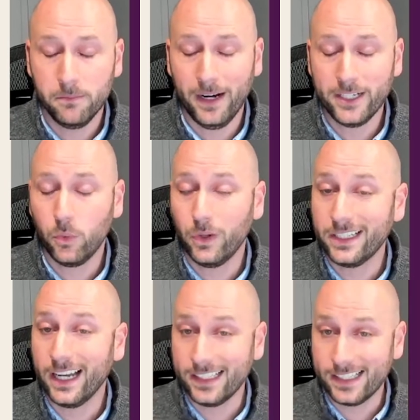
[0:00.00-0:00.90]
By
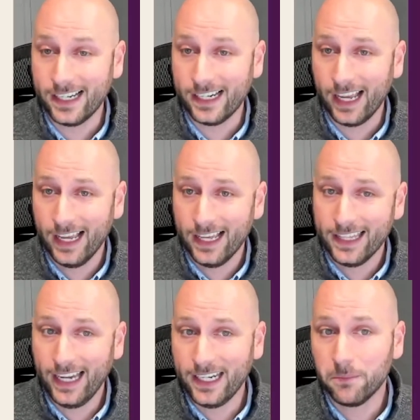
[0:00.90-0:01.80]
2019,
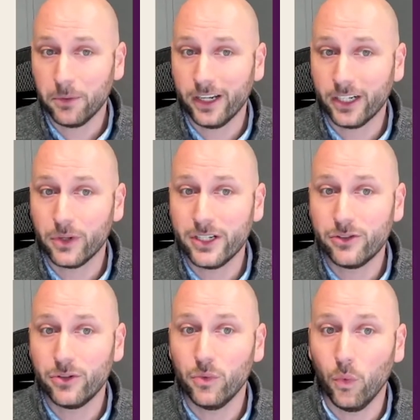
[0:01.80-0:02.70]
that number
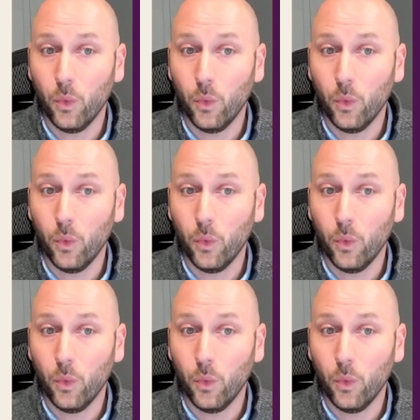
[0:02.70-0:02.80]
increased to